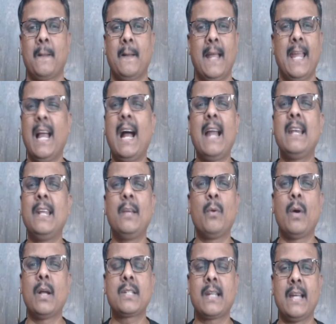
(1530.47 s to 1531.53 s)
I hardly
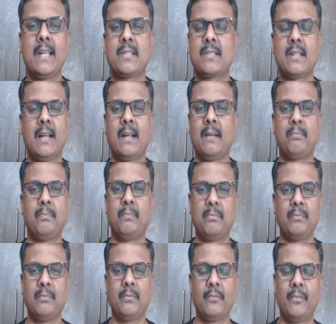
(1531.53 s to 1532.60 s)
watch, guys.
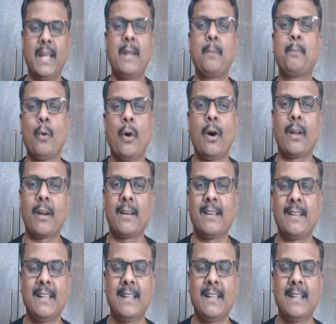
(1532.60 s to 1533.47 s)
Very poor.